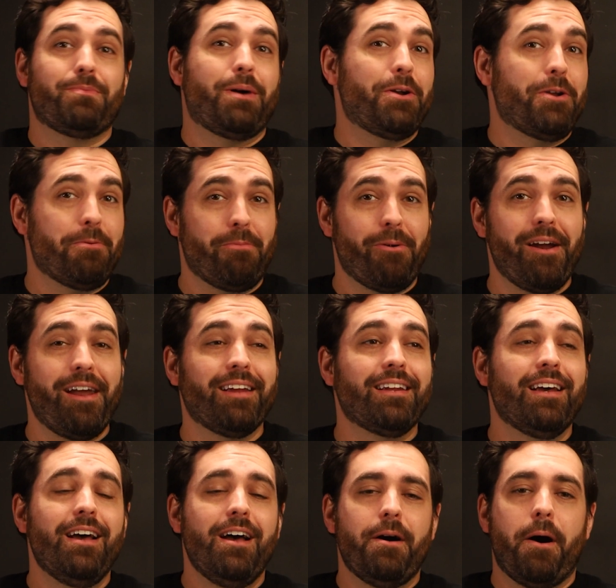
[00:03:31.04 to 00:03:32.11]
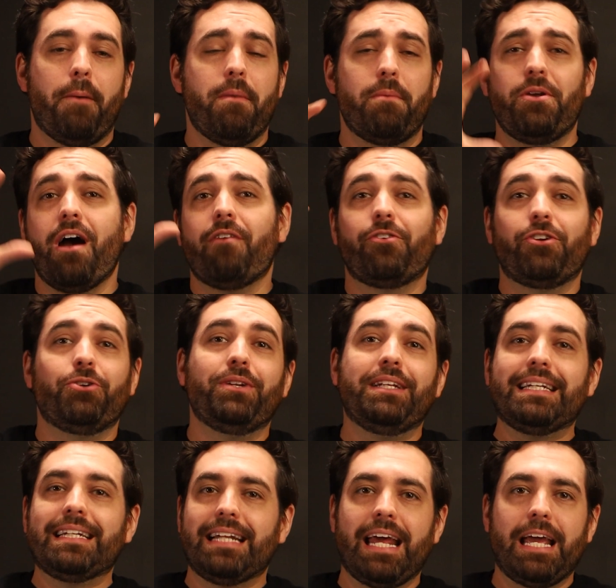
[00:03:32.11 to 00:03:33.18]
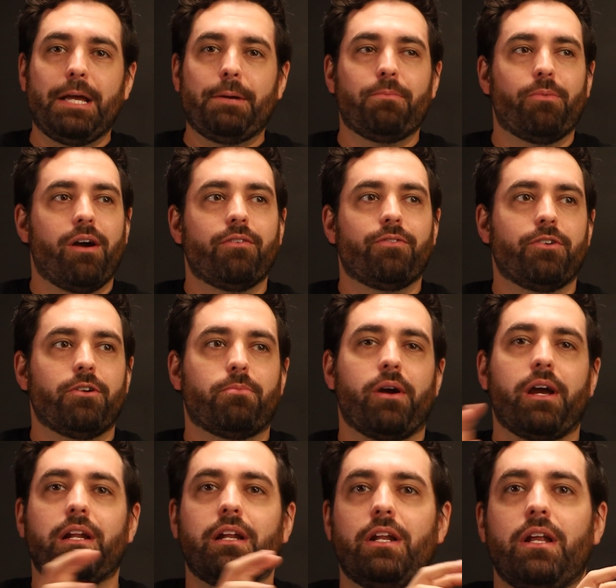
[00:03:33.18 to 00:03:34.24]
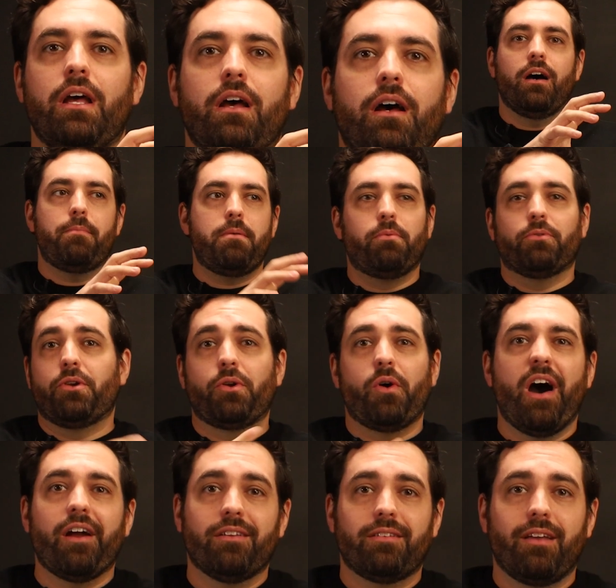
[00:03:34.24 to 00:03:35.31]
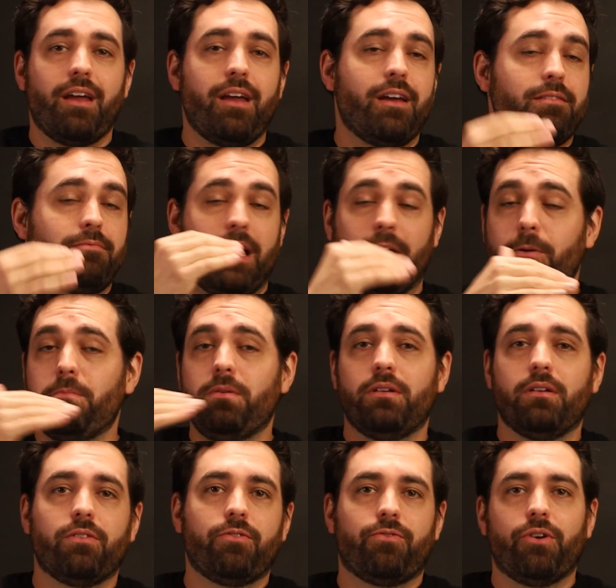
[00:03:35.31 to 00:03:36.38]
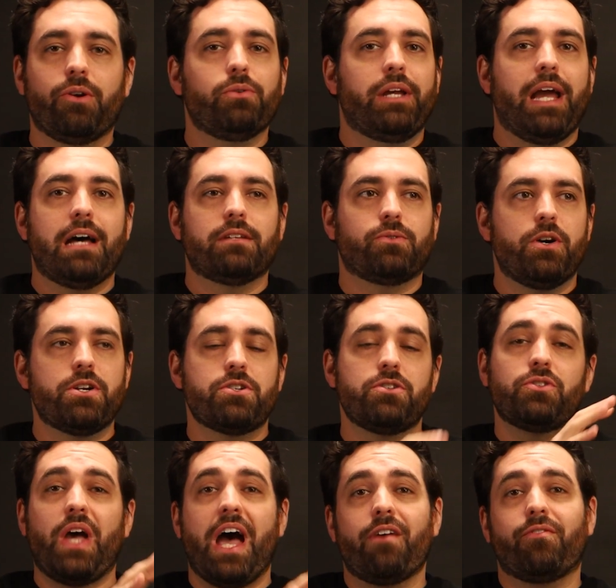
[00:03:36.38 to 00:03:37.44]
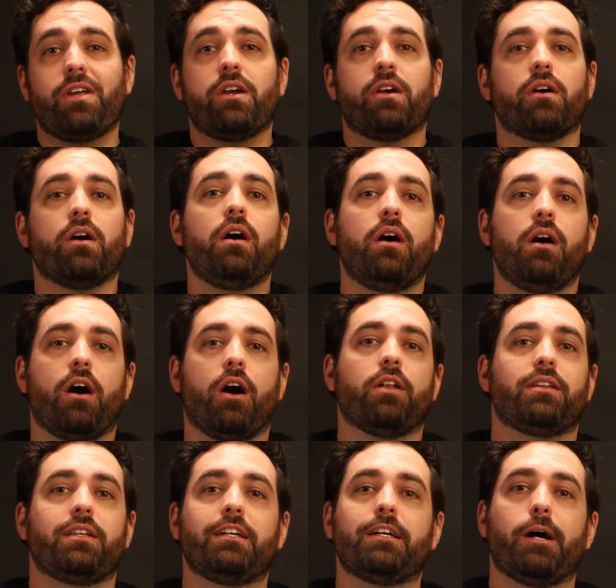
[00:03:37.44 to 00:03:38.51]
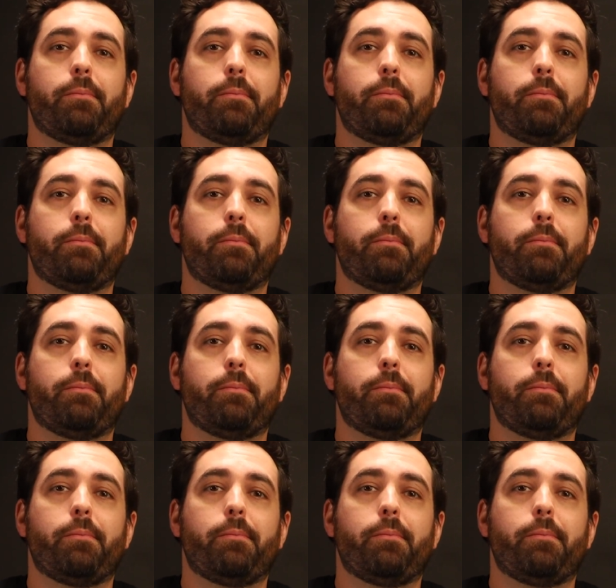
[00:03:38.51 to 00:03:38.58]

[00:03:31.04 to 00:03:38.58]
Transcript: about your brand. Uh, maybe you have a unique name, right, for your brand and uh, people don't know how to say it. That could be a frequently asked question to have here on the